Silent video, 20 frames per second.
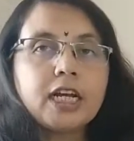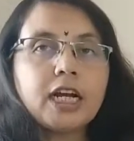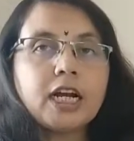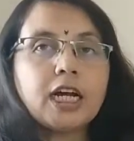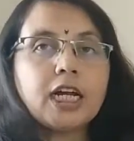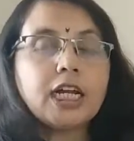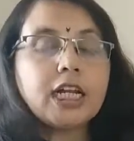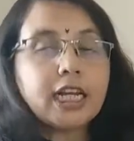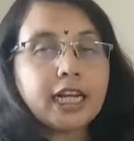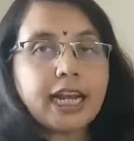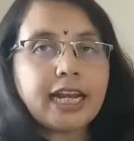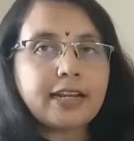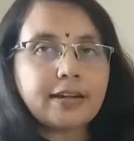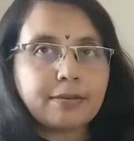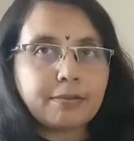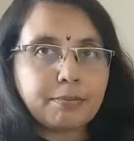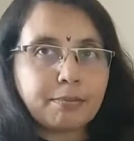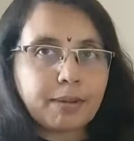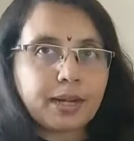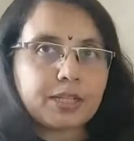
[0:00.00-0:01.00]
read
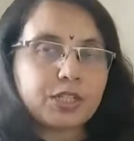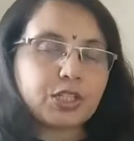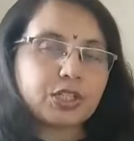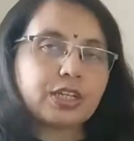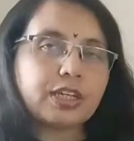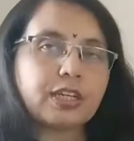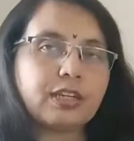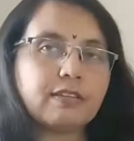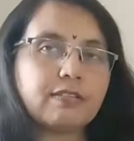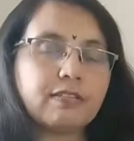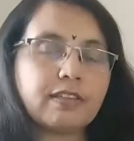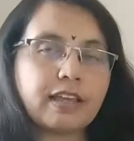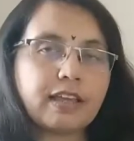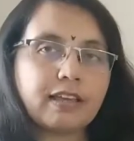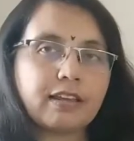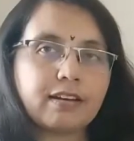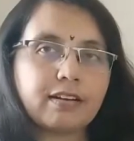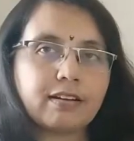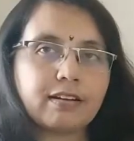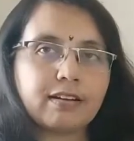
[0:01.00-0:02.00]
much in
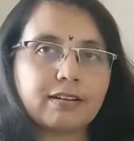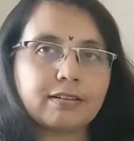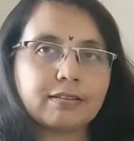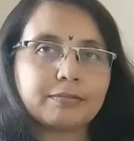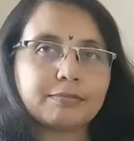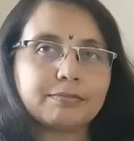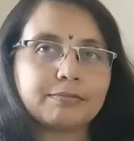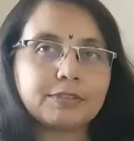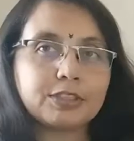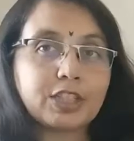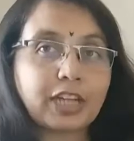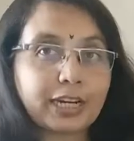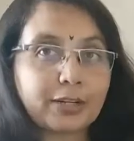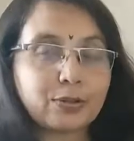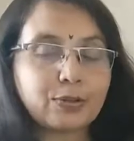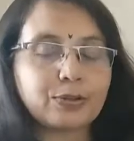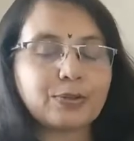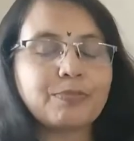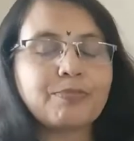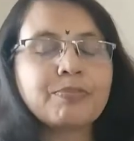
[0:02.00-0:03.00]
their
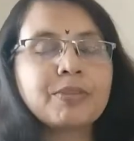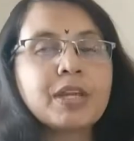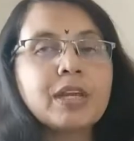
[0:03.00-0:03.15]
childhood,